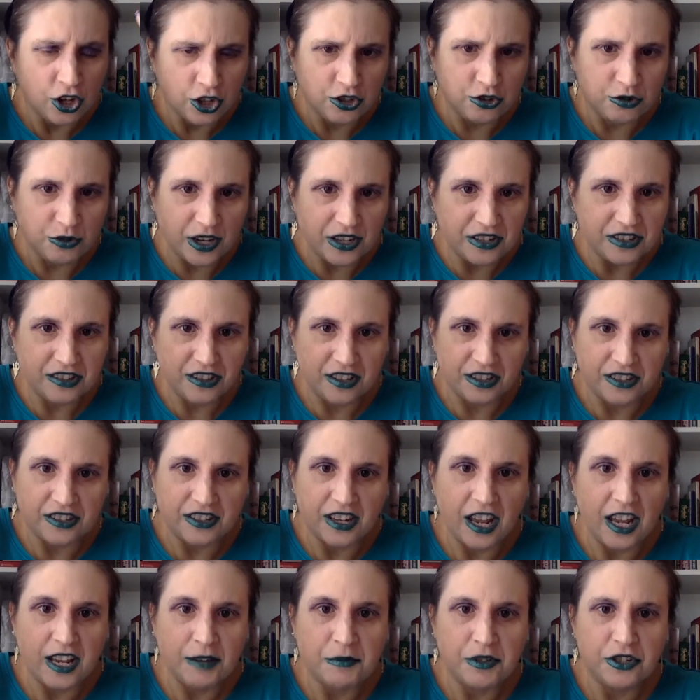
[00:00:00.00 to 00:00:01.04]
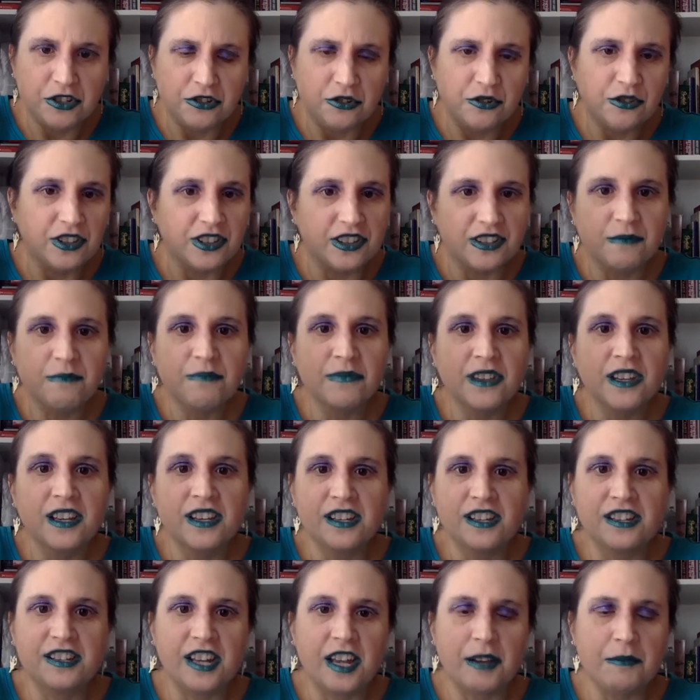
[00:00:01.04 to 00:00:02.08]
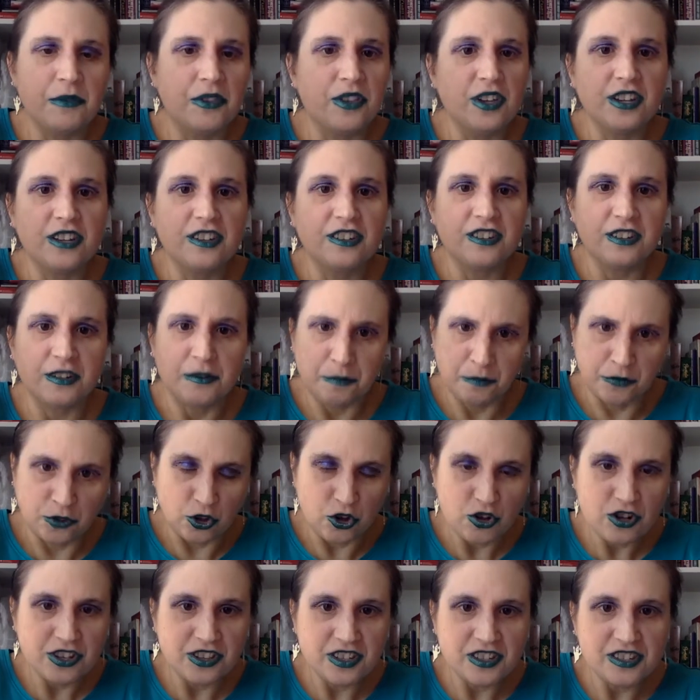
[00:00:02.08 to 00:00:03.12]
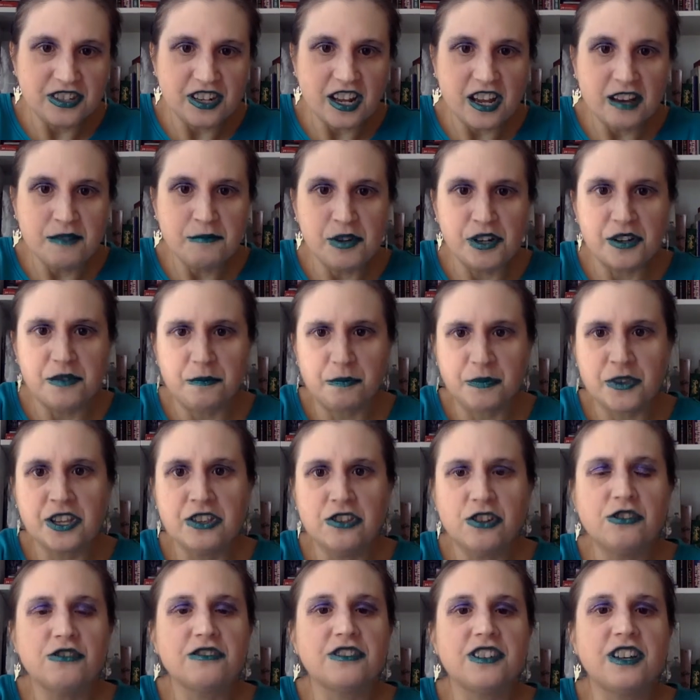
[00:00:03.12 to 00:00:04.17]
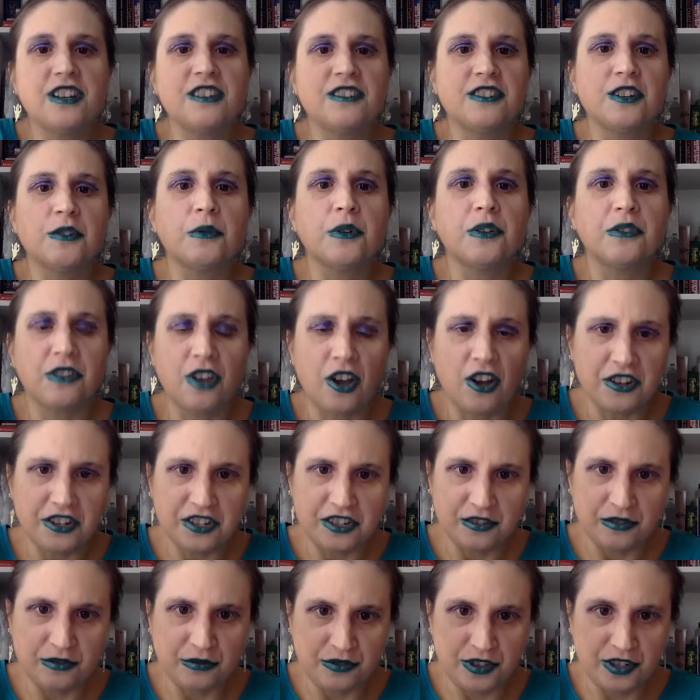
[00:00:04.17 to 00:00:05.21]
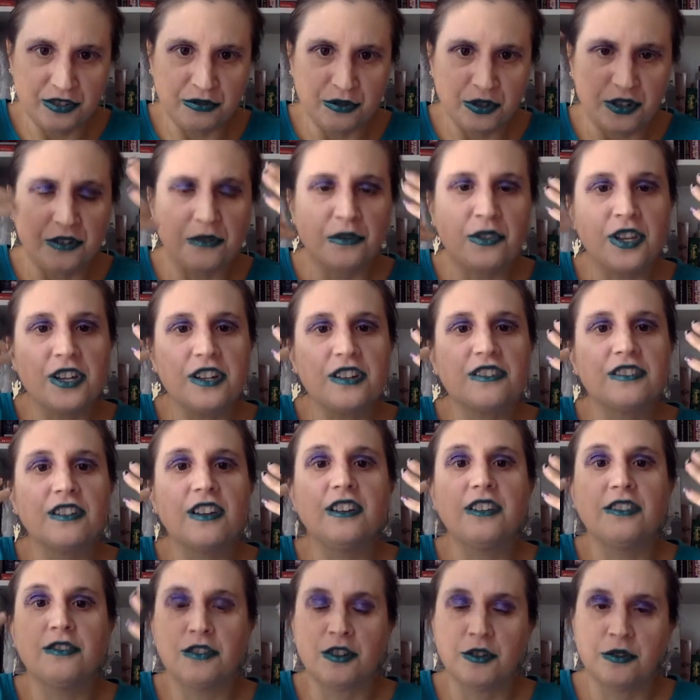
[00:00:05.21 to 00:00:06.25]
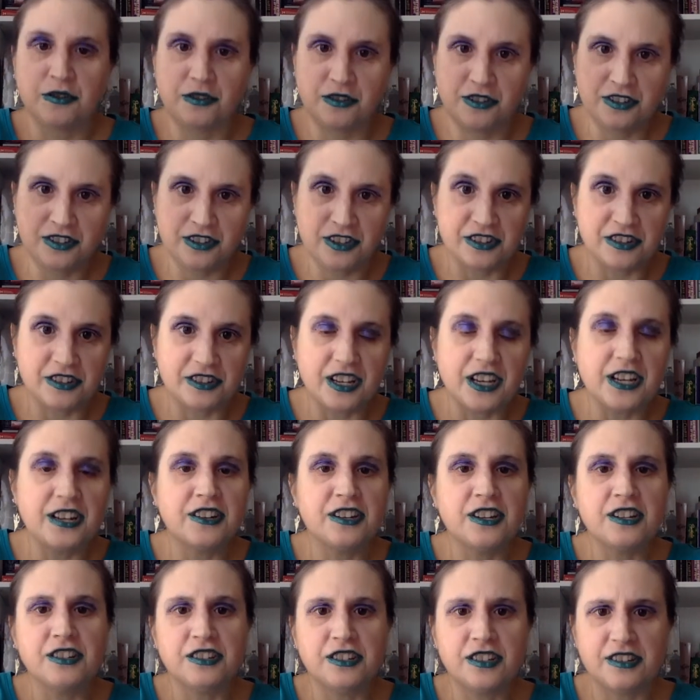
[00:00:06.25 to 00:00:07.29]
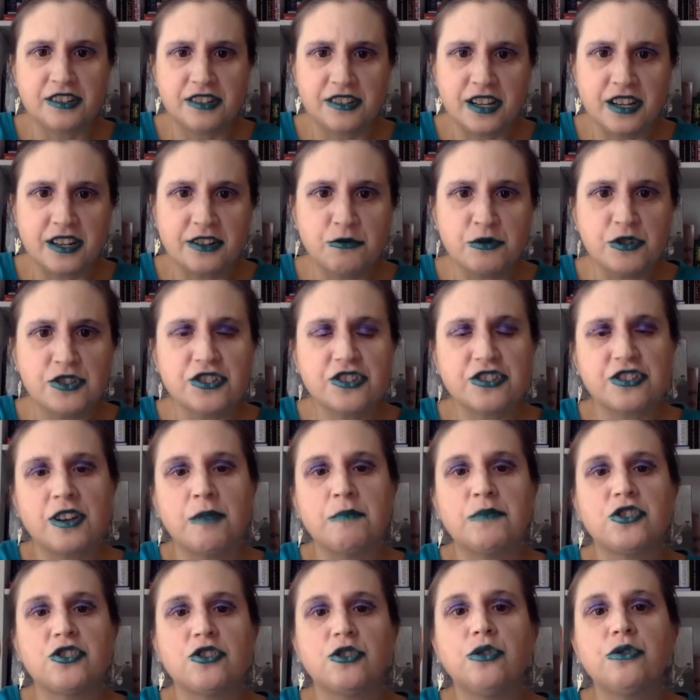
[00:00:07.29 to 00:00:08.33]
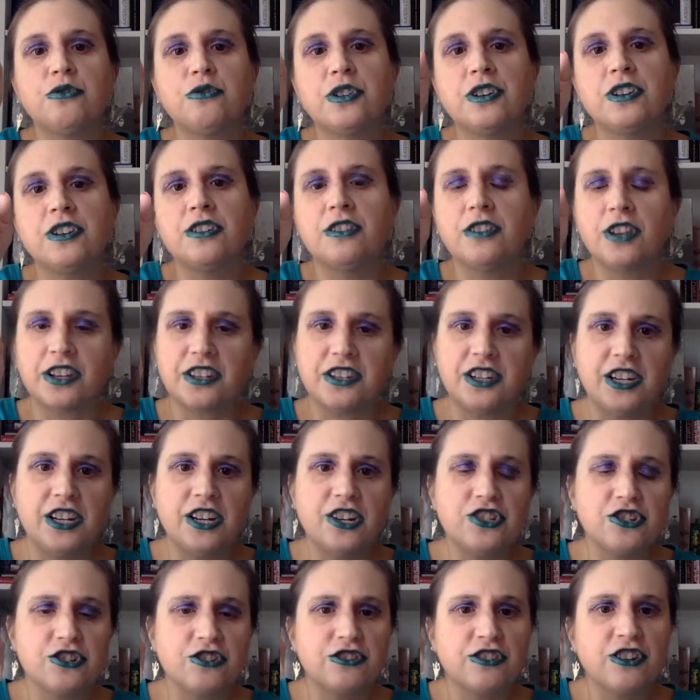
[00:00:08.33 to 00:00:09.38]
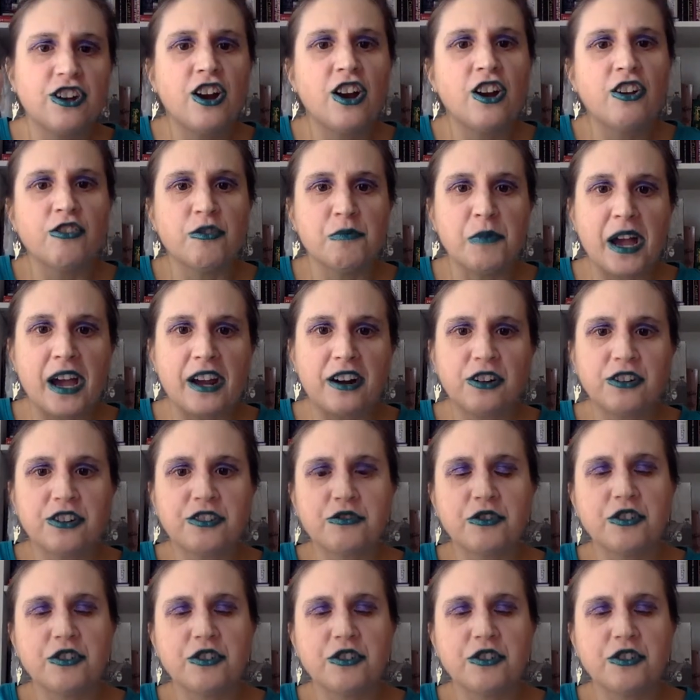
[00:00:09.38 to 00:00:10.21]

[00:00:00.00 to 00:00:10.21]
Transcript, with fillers: dress the same and do the same things and look the same, but in those days there were lots of different things that are distinct, distinguished um, children and like teenagers from adults.